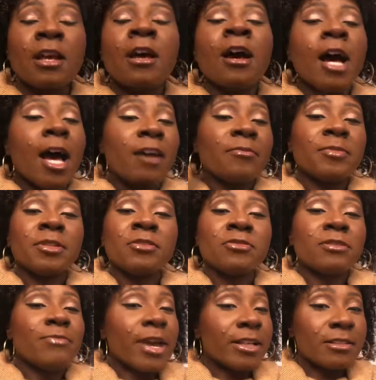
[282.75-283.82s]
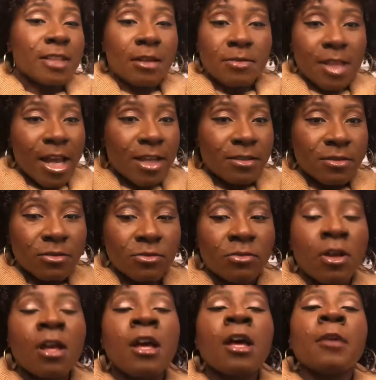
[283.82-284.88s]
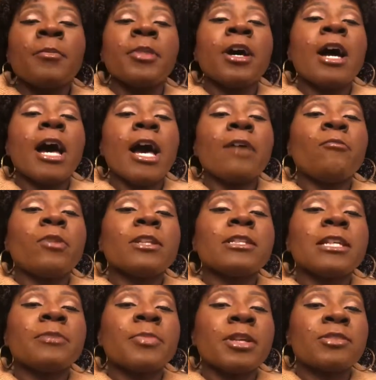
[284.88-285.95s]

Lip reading: I've been using MAC since I was in high school. But I wanted to get a pencil.